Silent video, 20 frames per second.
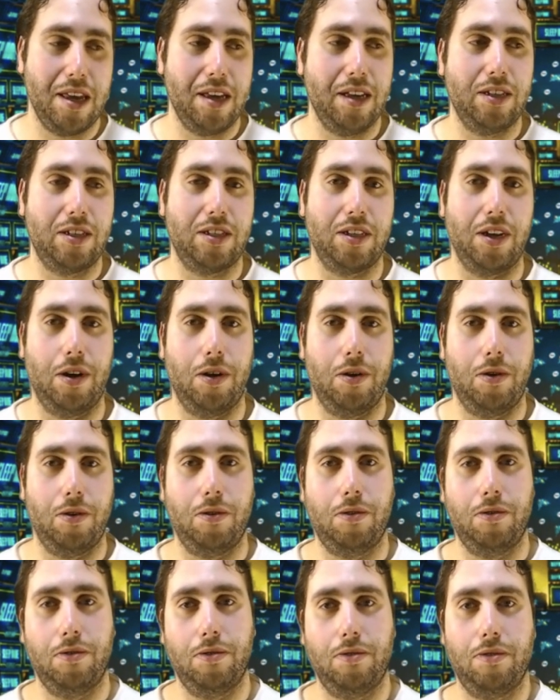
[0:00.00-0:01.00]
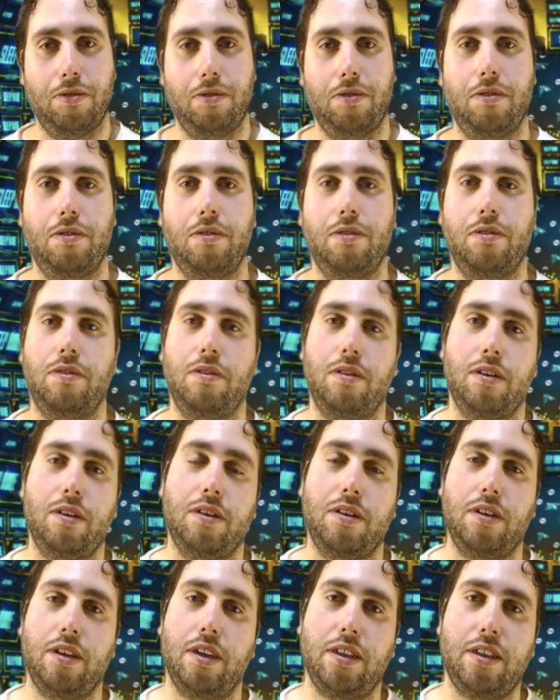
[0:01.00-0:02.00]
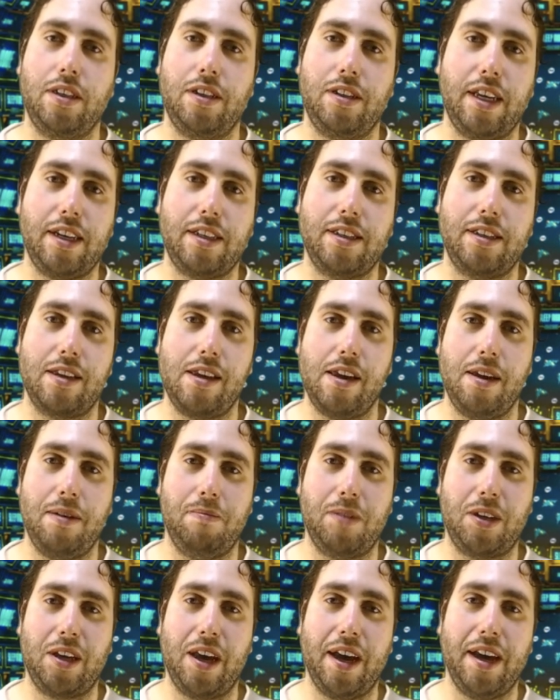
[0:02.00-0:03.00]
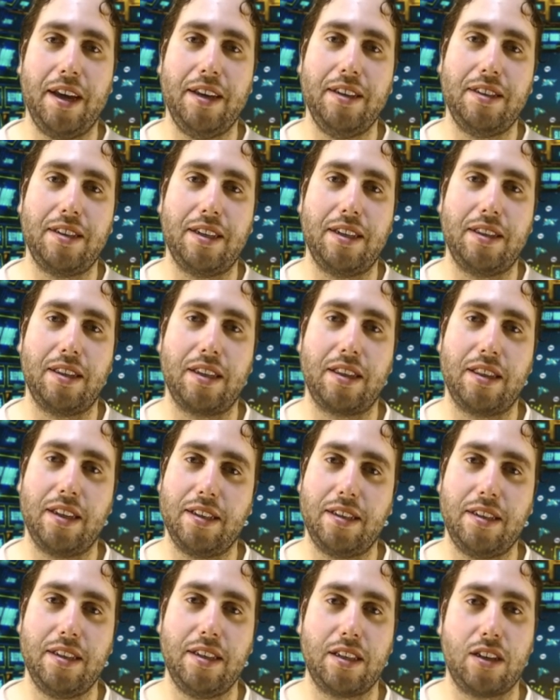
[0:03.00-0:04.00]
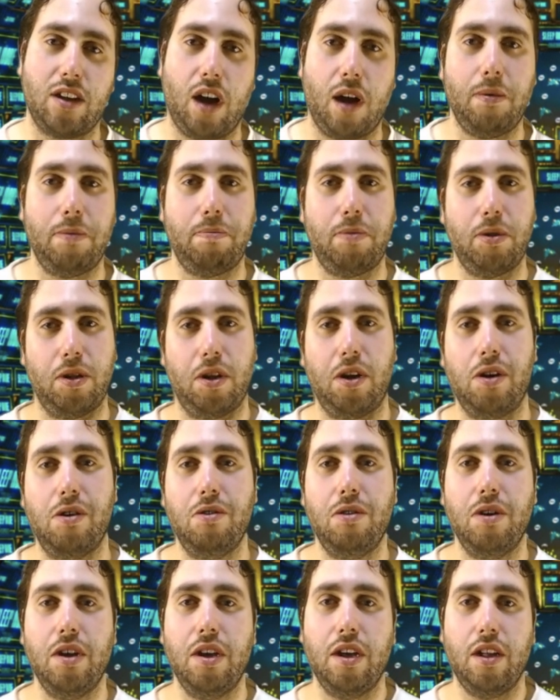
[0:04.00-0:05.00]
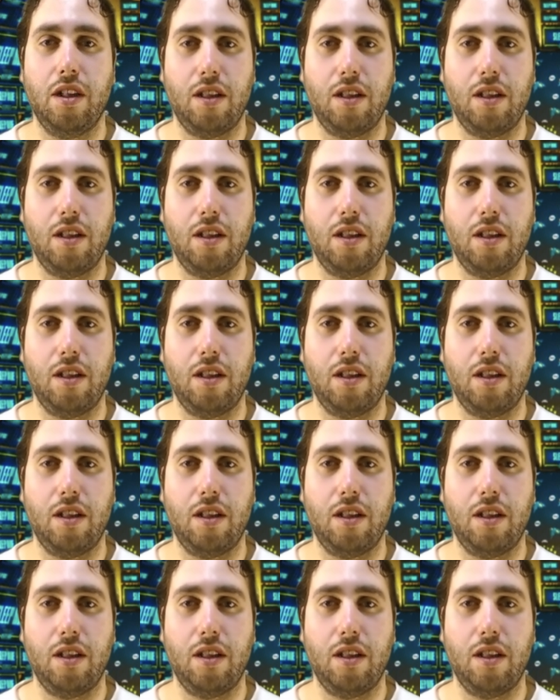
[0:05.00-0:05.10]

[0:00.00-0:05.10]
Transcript: So until next time, guys, I think that's it. Comment below.